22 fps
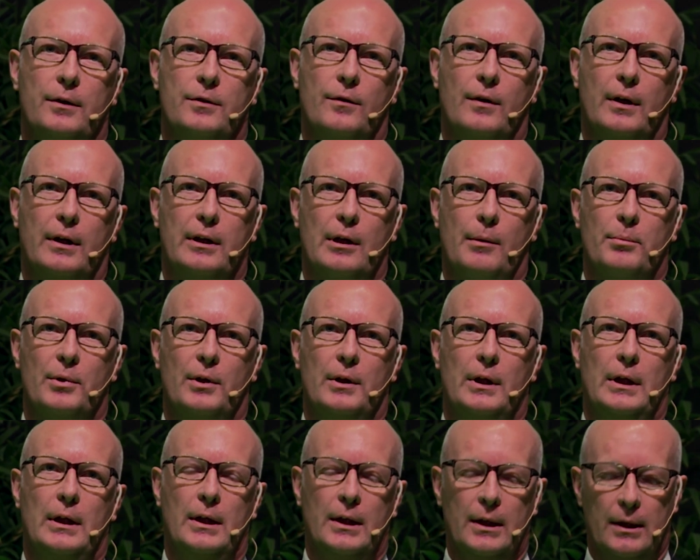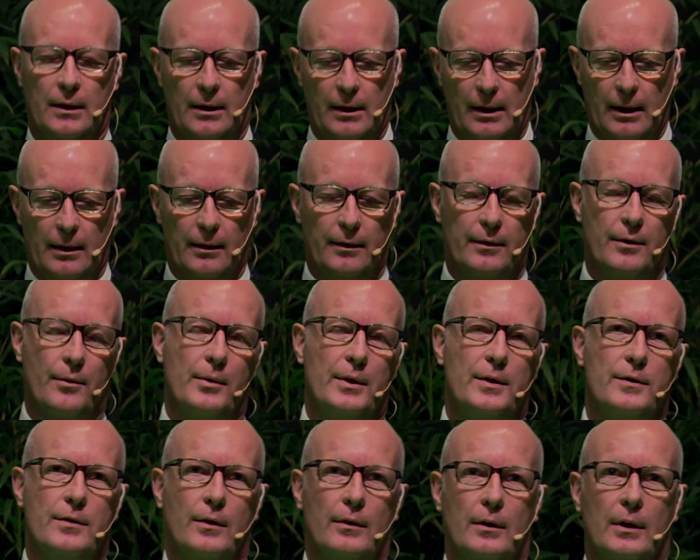the company, and the
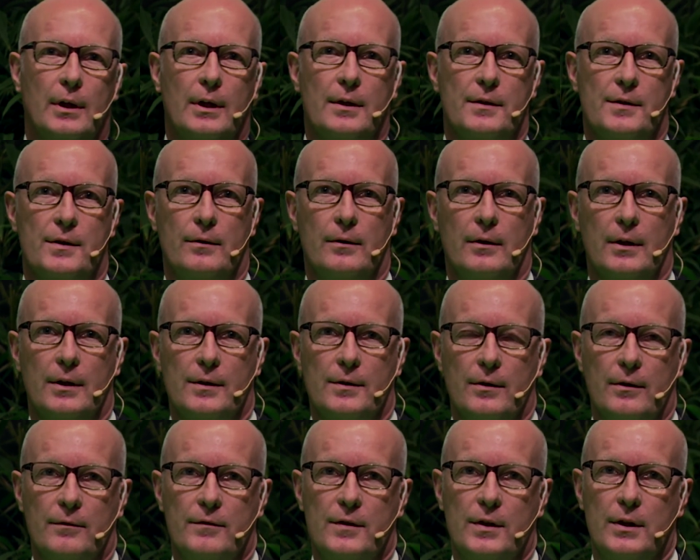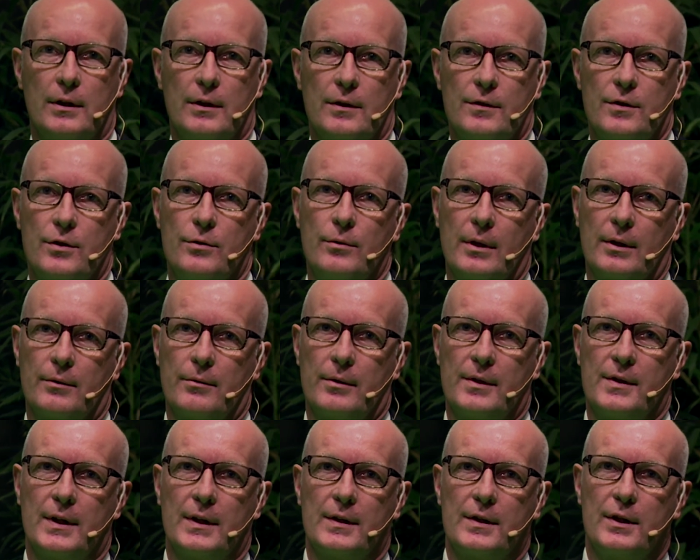return, as you, have seen, is
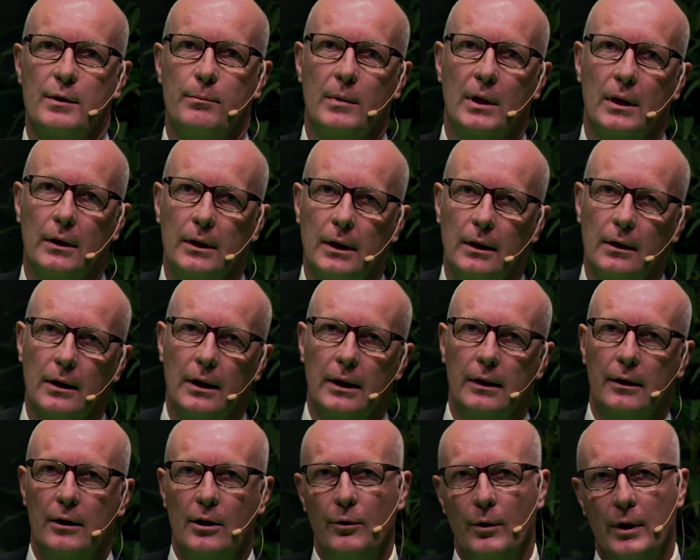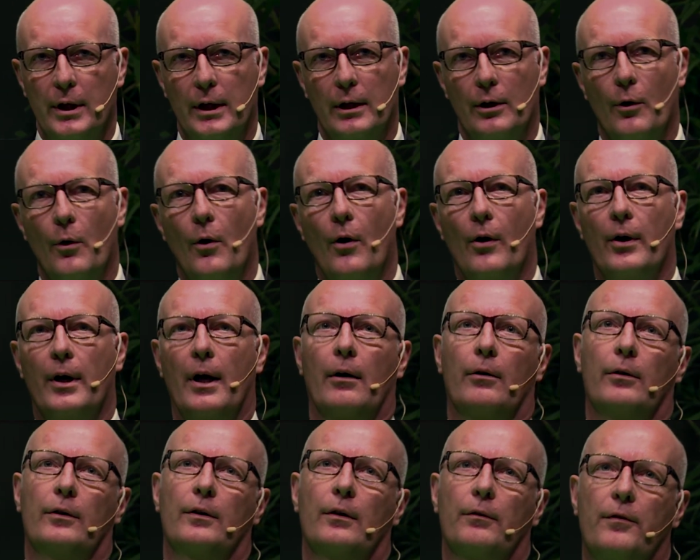260 million, including an
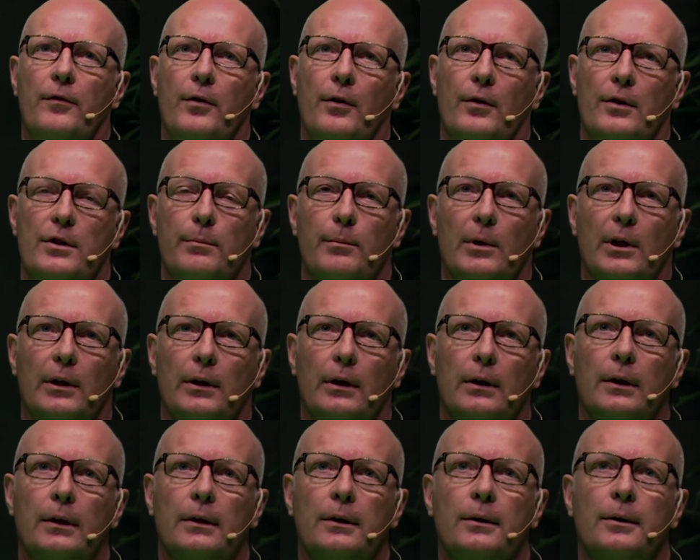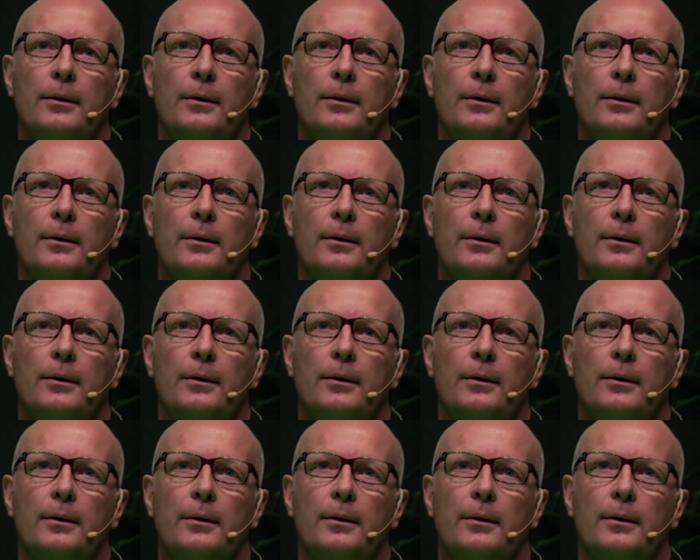earnout of 30 million.